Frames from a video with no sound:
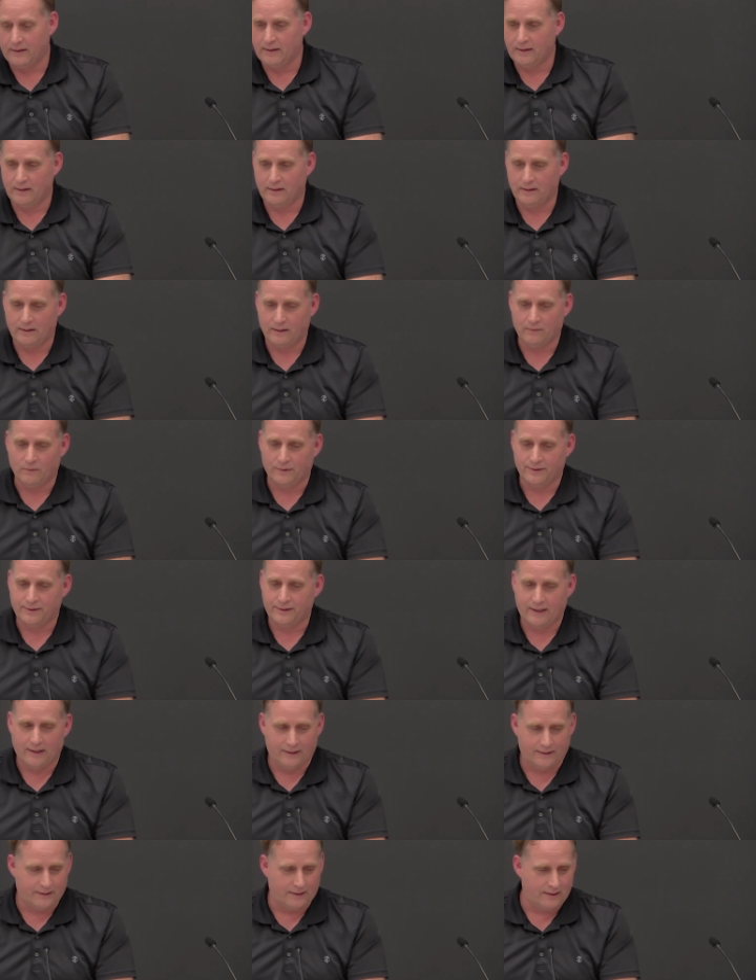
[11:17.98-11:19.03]
what's the
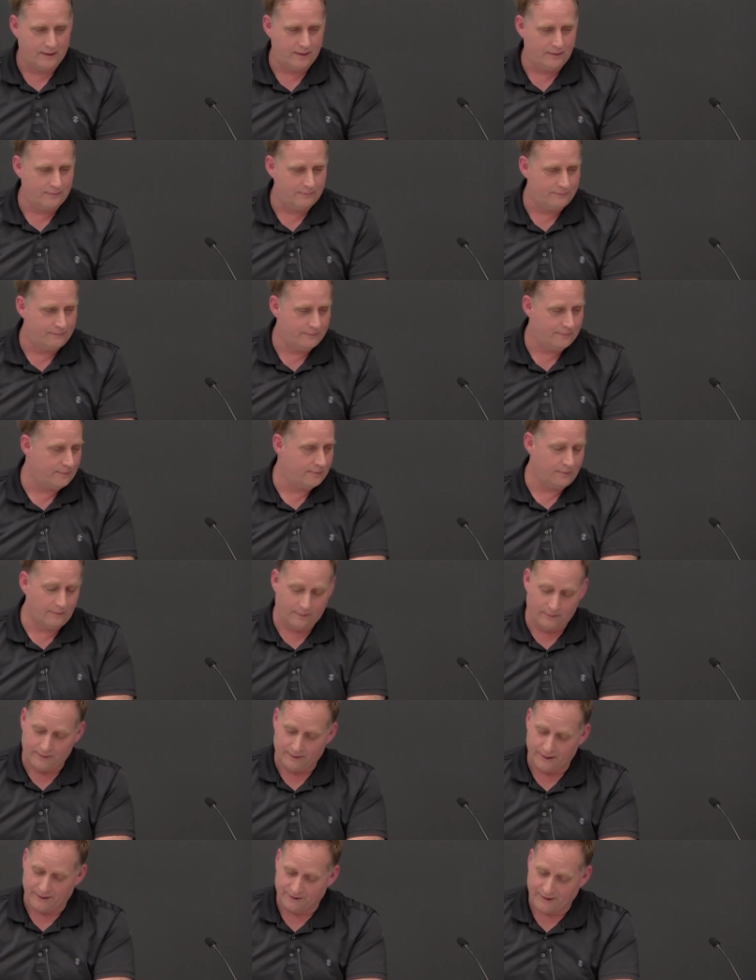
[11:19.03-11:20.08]
date today?
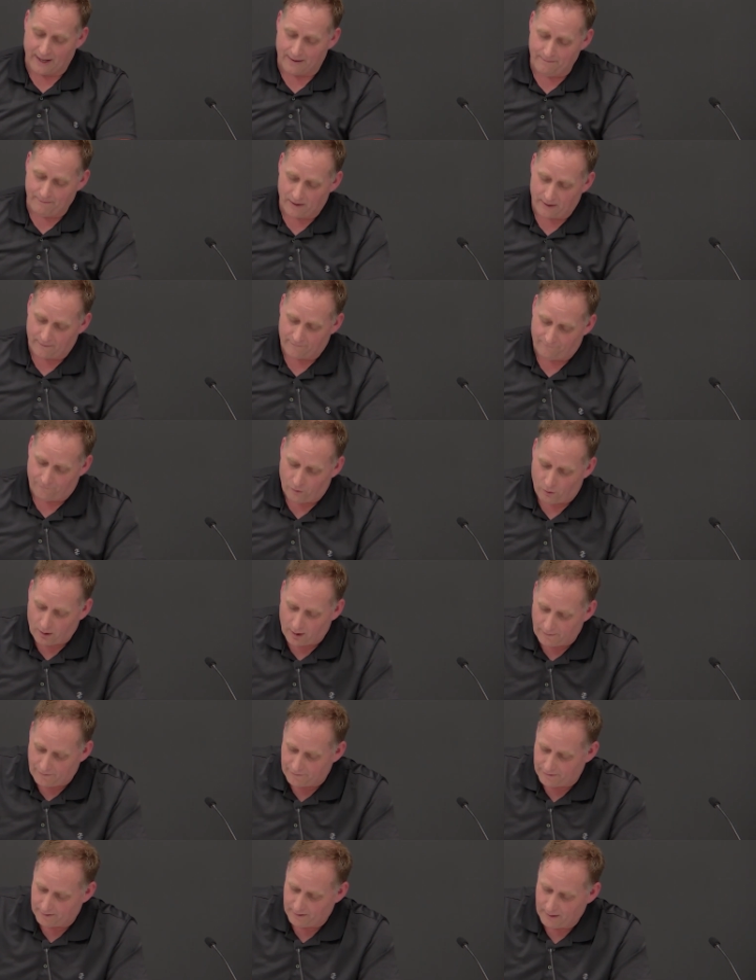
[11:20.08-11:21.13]
December
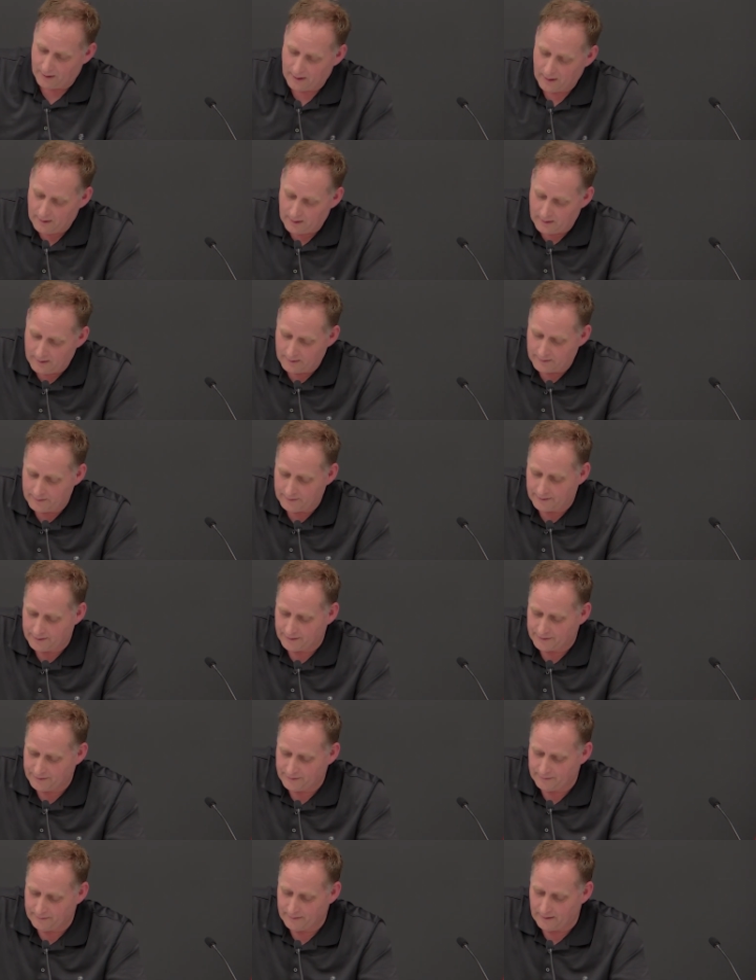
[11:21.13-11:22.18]
4th
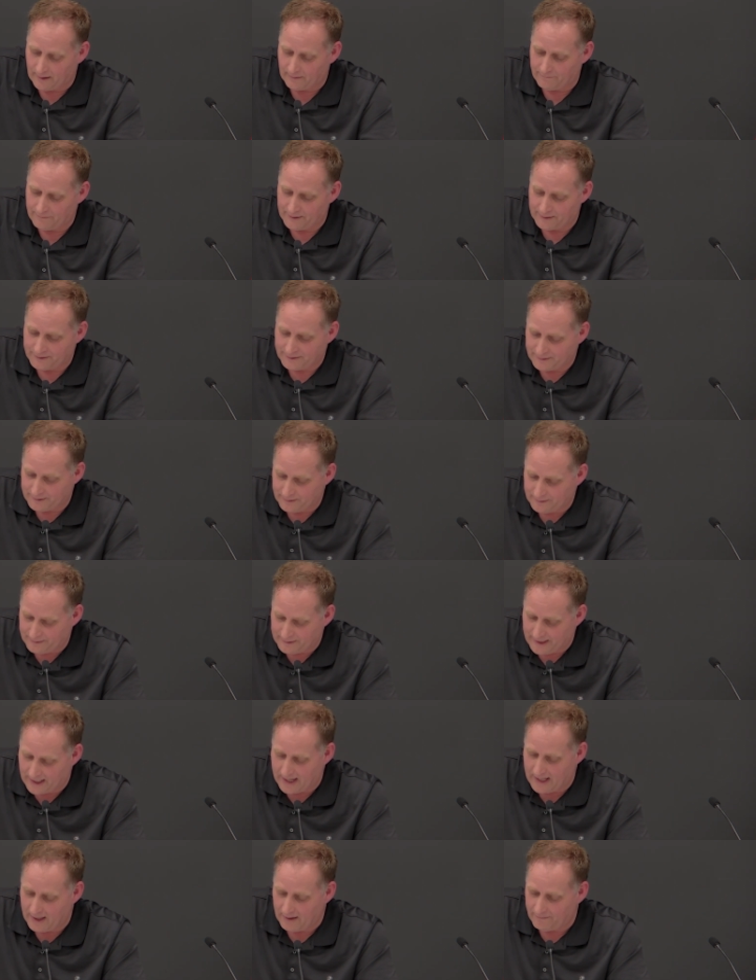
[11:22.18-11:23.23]
of this
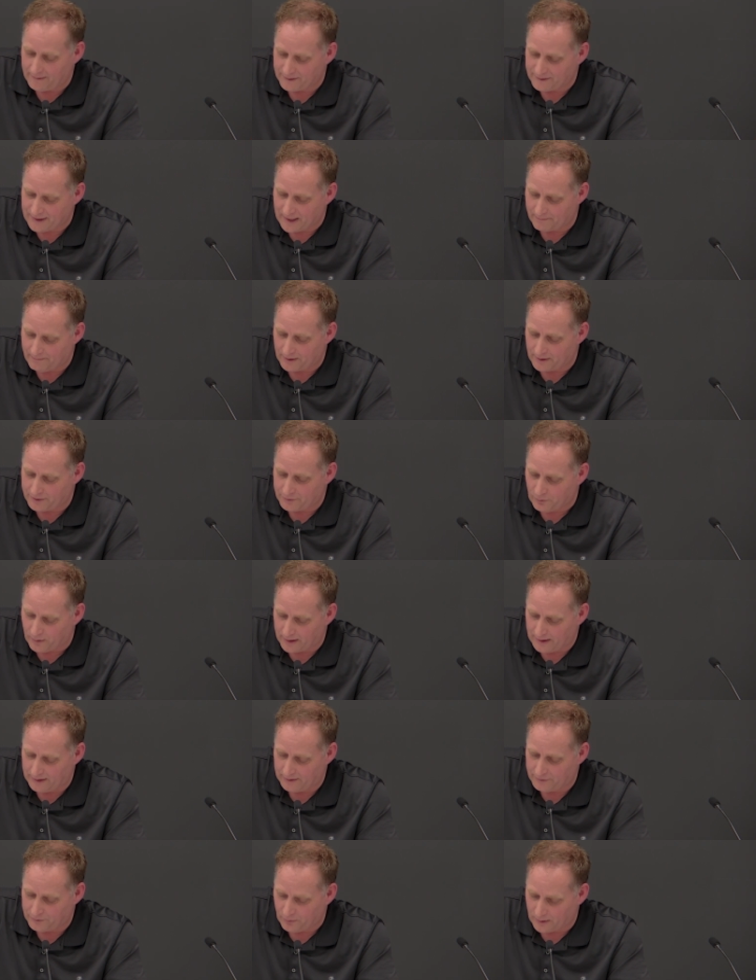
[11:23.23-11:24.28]
day of December
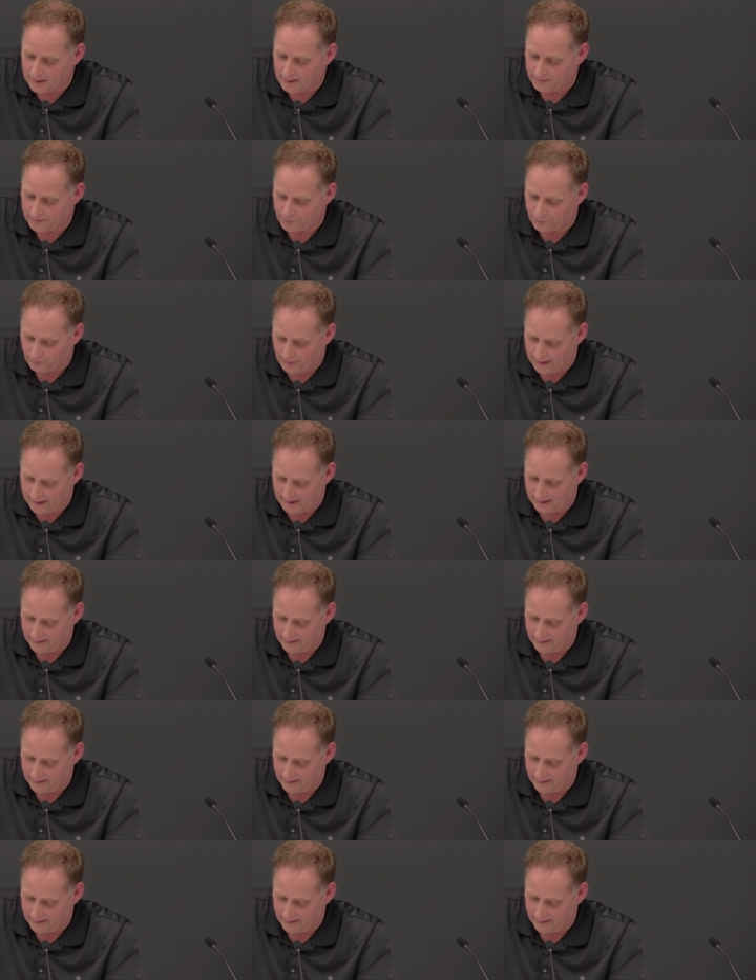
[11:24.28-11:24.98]
2023.